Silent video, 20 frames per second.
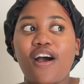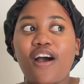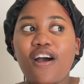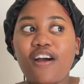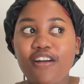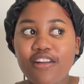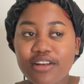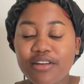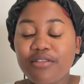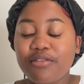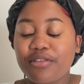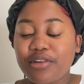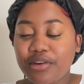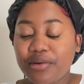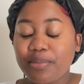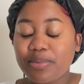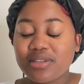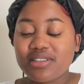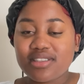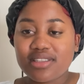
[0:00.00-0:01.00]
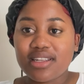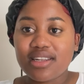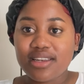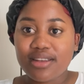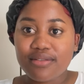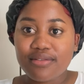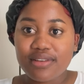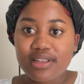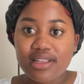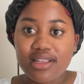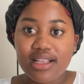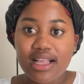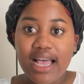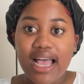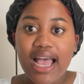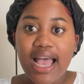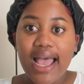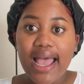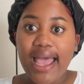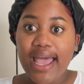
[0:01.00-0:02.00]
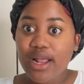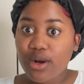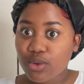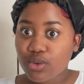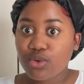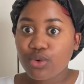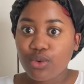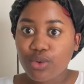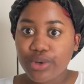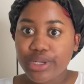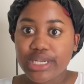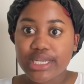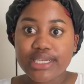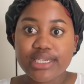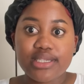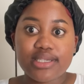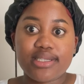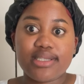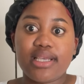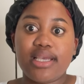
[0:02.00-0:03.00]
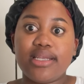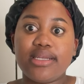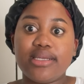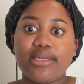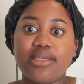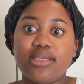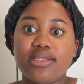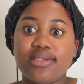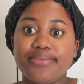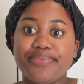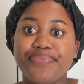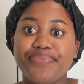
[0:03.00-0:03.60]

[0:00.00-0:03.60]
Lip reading: on a very personal level, I don't know when I decided.